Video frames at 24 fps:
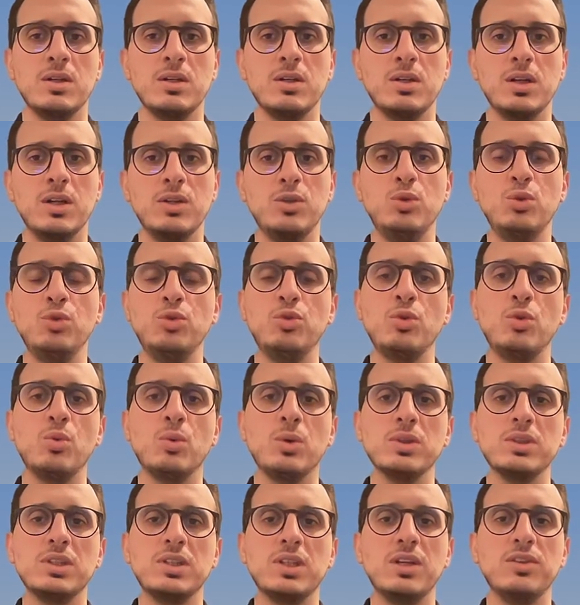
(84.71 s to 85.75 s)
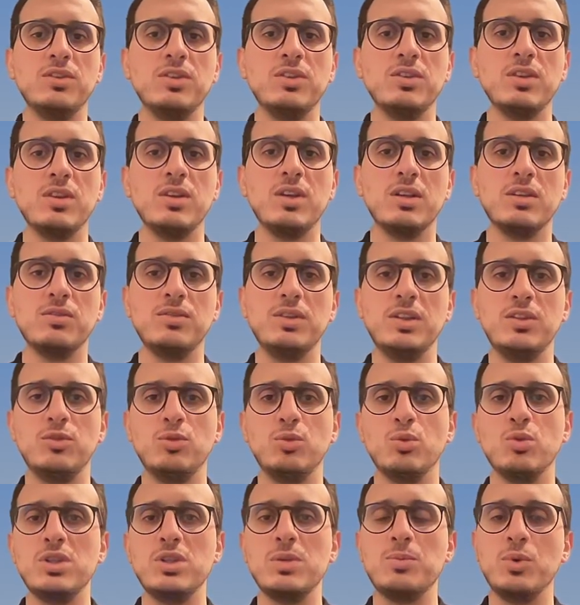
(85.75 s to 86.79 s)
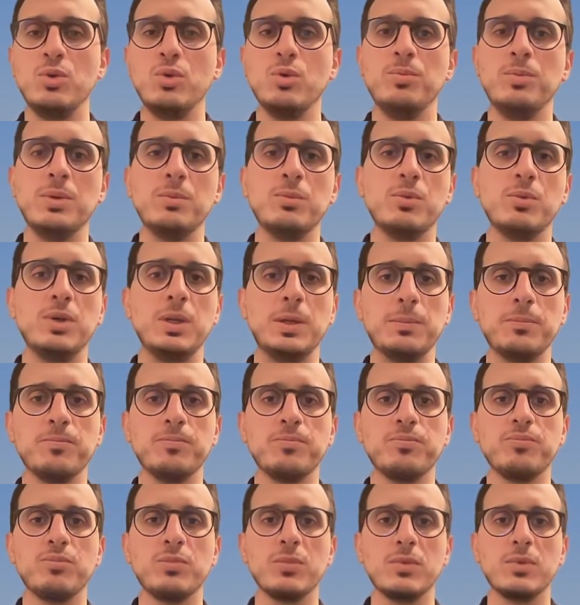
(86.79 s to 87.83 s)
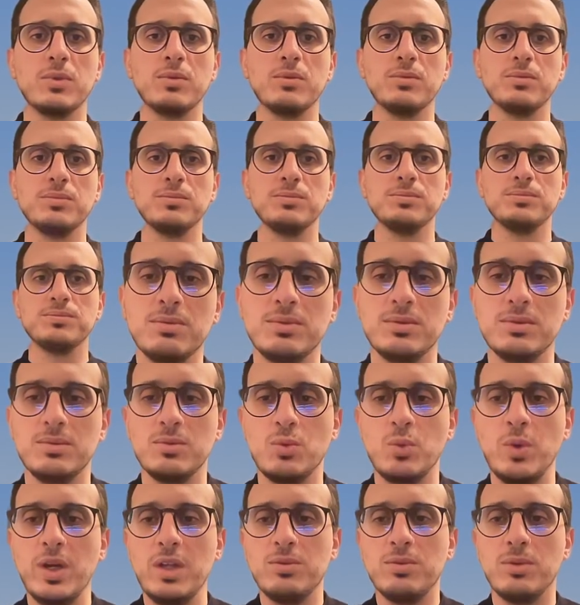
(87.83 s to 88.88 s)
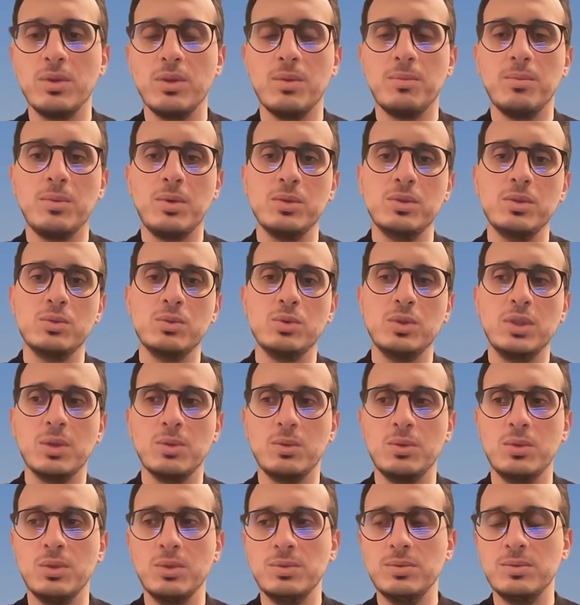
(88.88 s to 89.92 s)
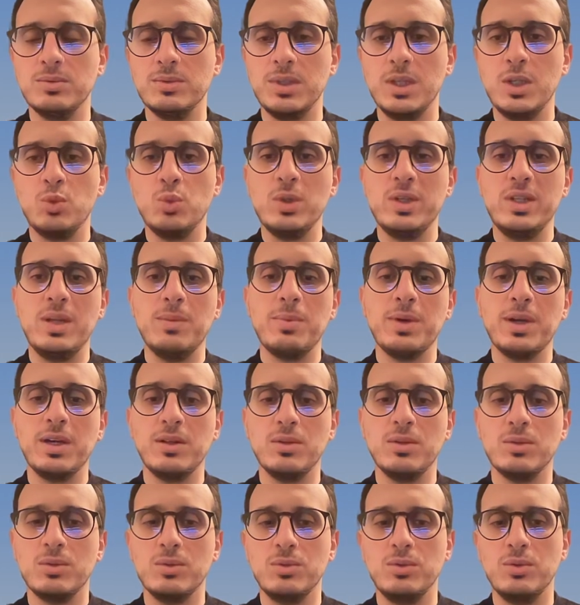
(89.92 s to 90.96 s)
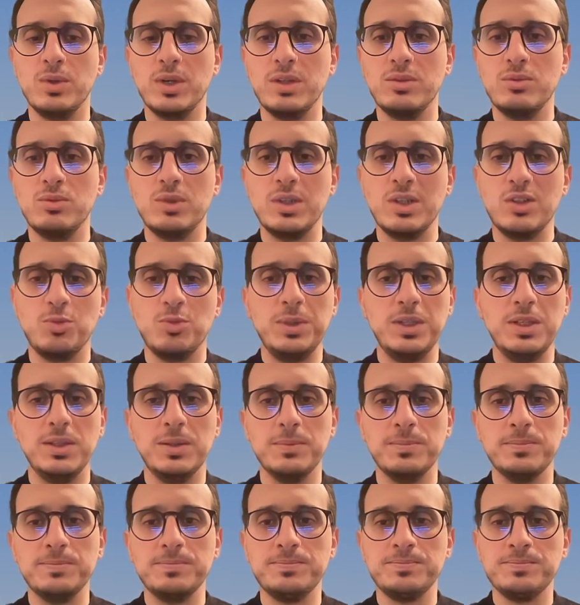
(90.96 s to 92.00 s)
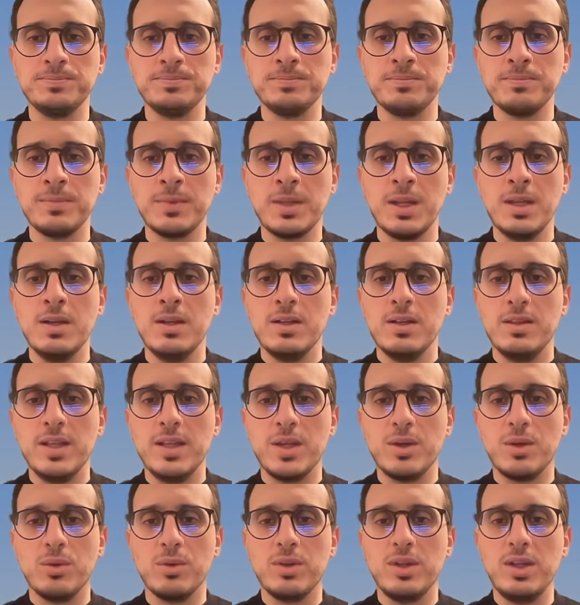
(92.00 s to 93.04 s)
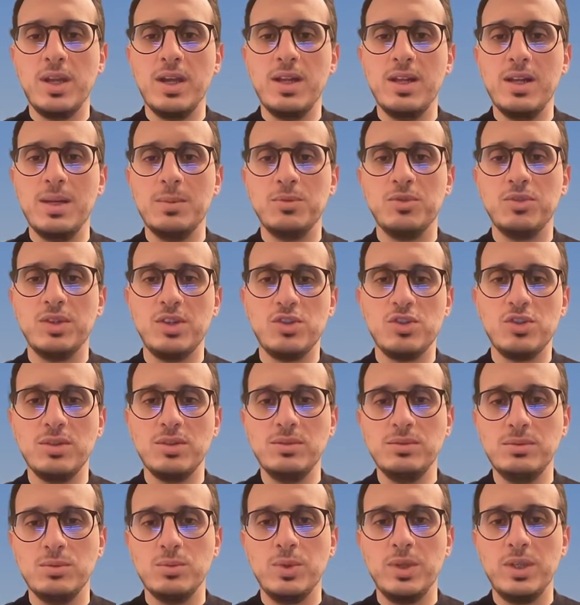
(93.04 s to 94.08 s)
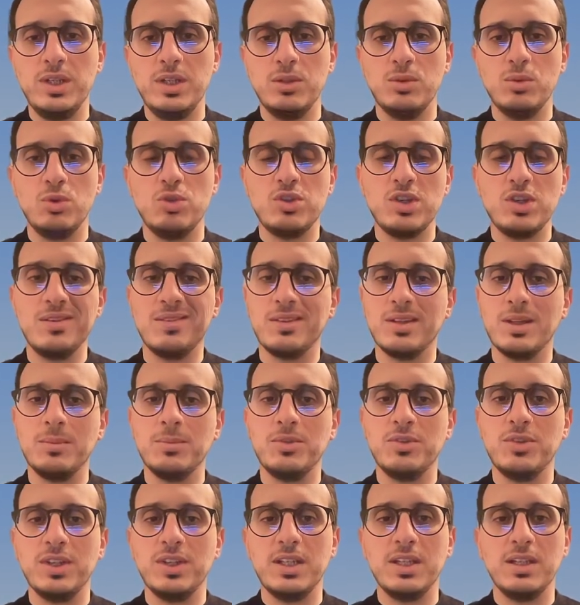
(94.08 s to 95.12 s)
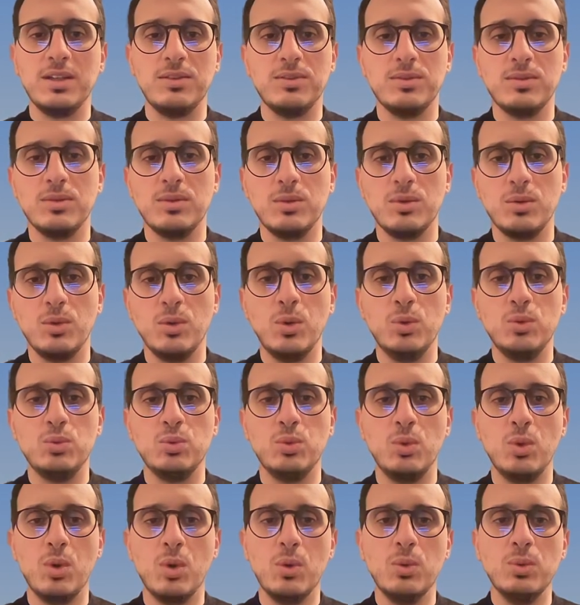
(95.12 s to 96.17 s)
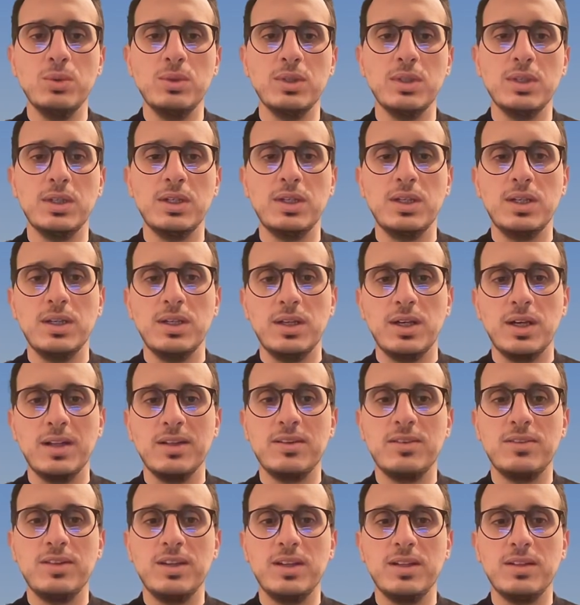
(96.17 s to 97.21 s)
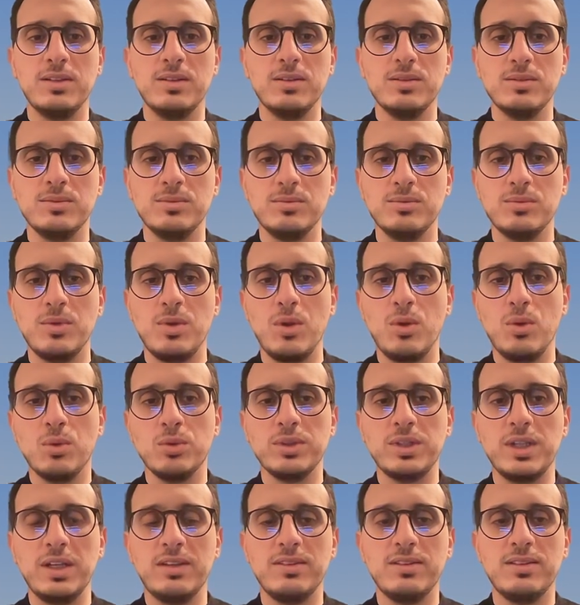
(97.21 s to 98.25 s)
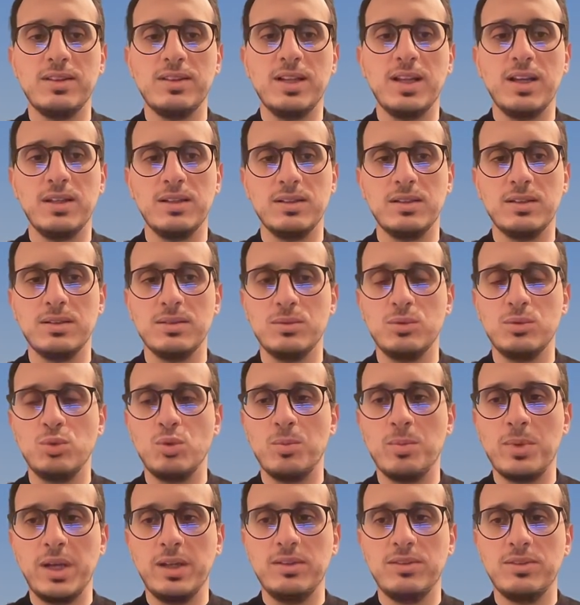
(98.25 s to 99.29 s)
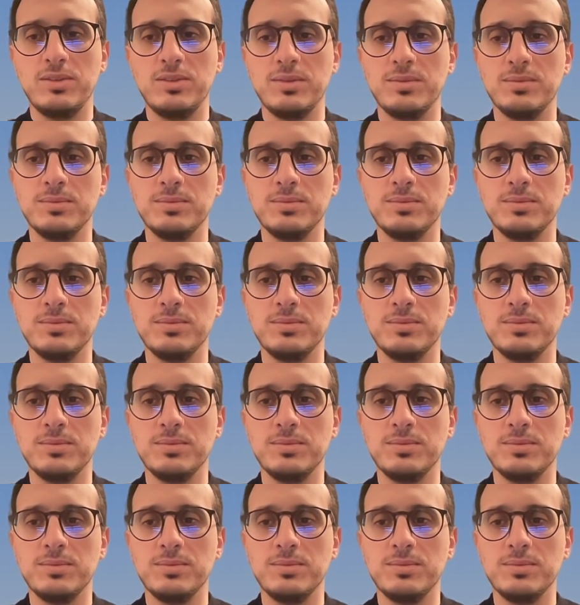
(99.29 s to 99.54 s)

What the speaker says: and use the quantization that fits your GPU memory. Wait for the model to download. It will depend on your internet speed. Then on the LLM section, we need to change some settings. Go to load and set the context length to max